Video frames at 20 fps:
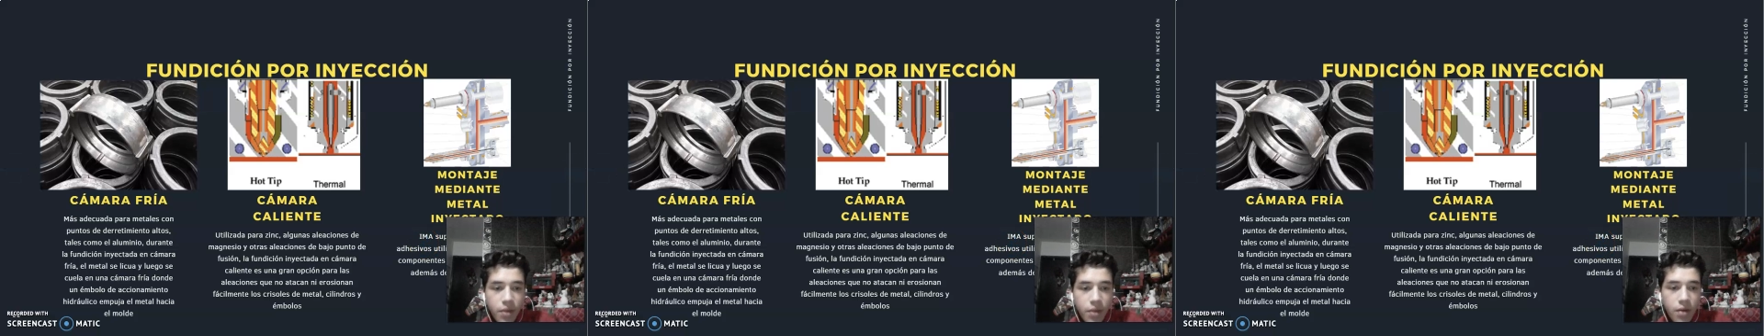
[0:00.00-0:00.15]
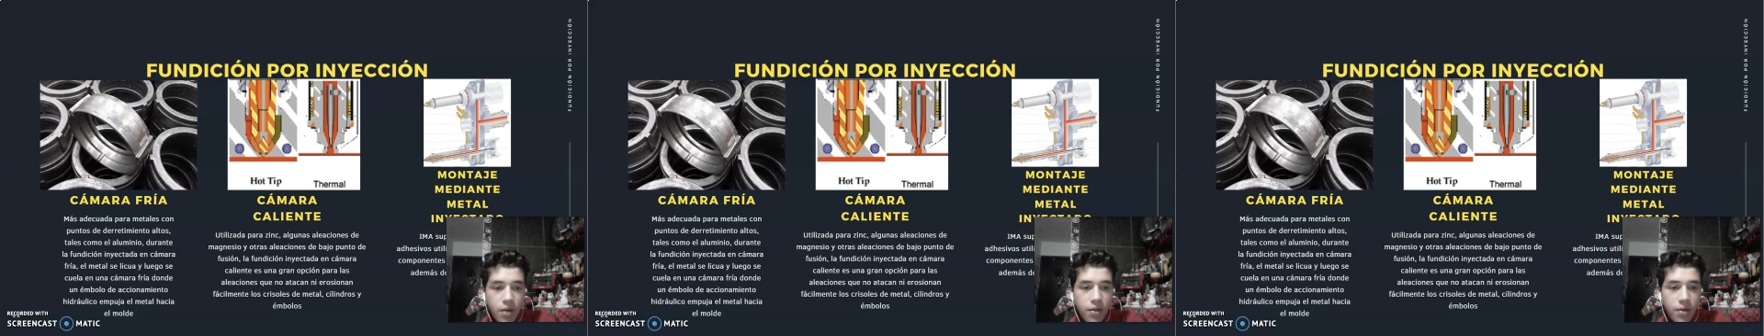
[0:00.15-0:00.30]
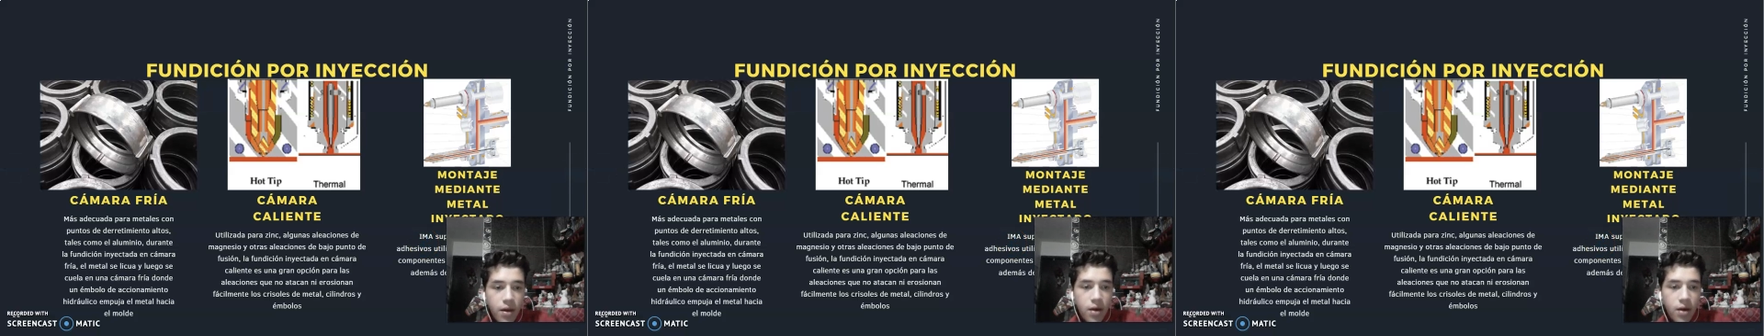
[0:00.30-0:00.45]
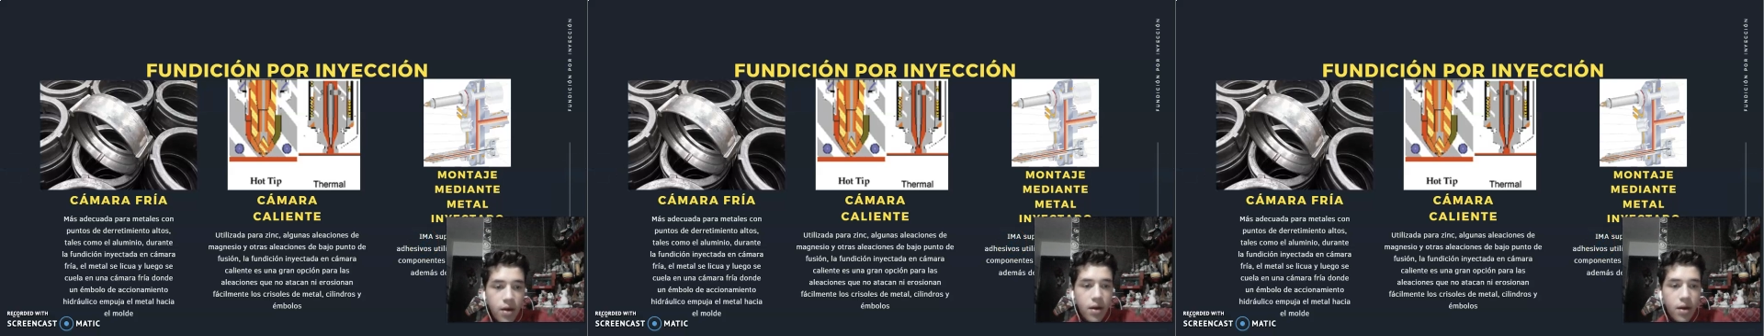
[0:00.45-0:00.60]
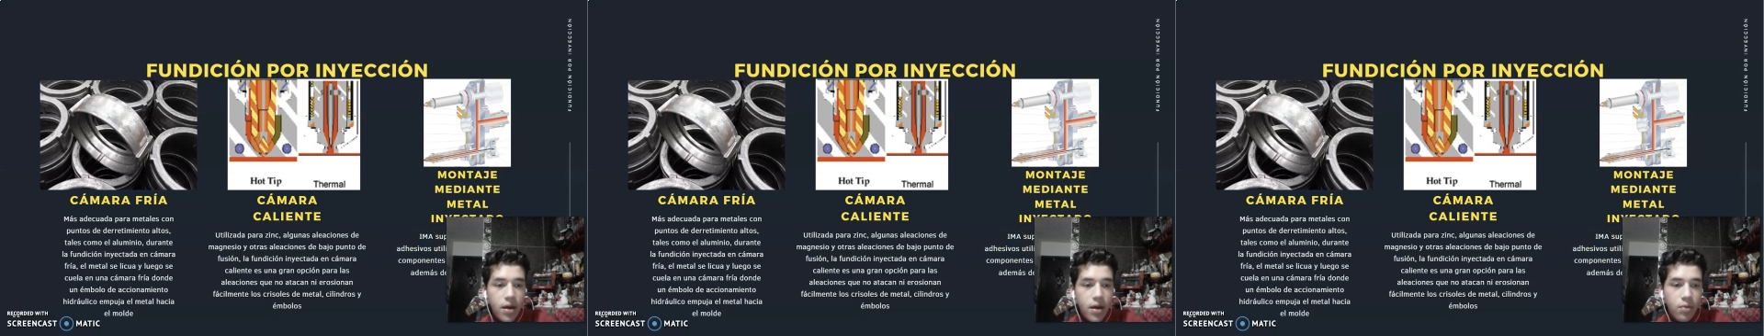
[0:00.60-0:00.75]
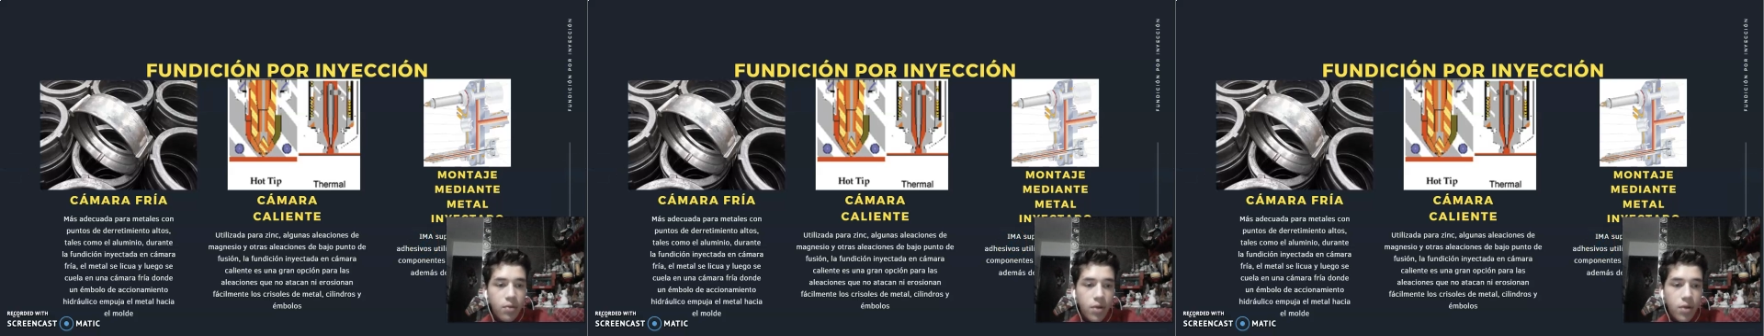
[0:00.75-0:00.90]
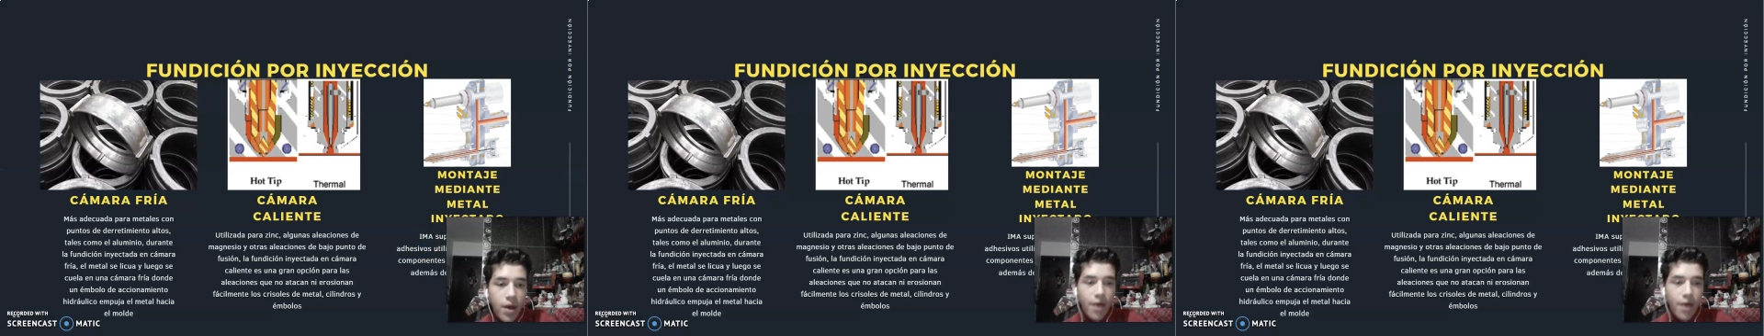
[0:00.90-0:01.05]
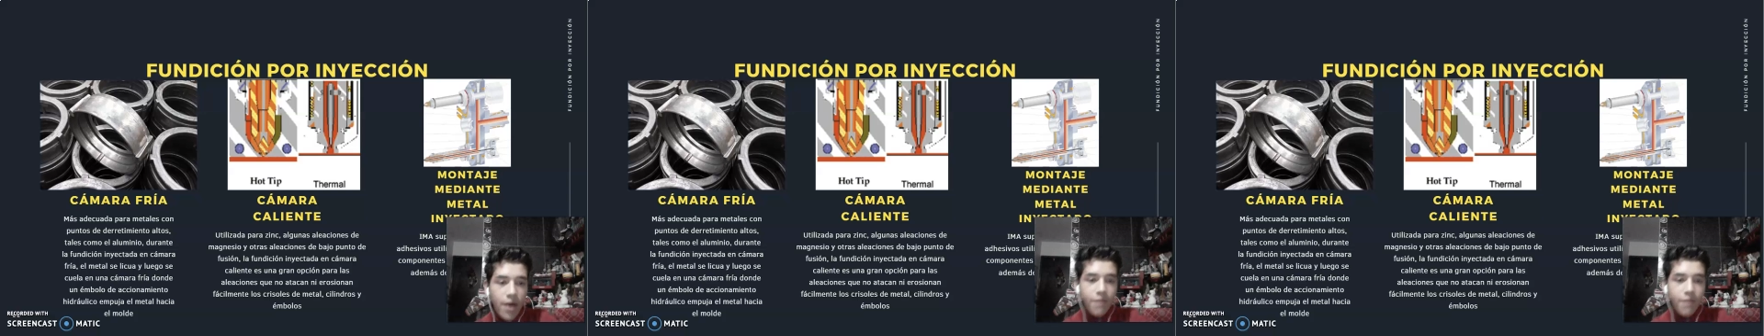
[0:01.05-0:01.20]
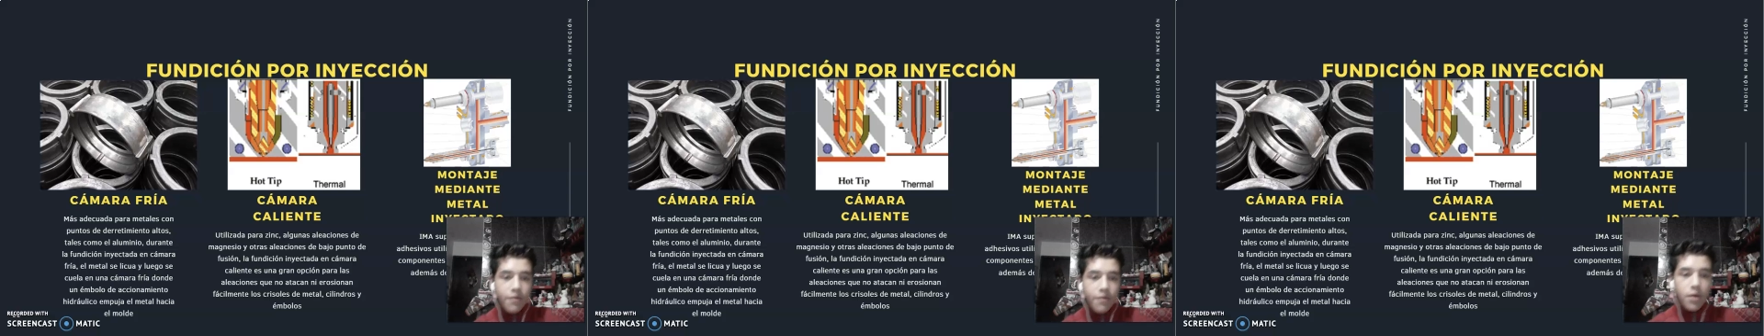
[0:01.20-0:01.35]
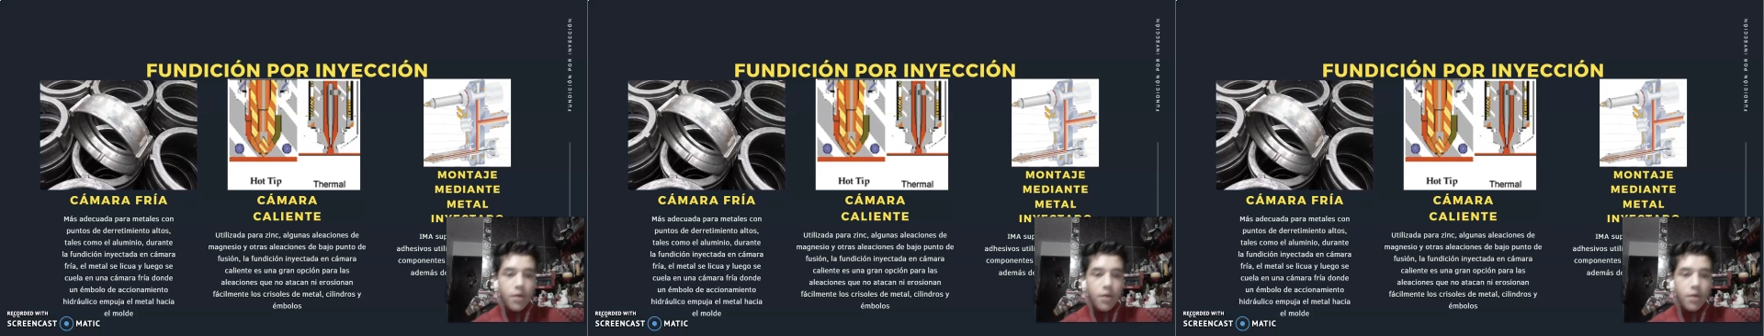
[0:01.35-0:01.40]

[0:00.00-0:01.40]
that it will have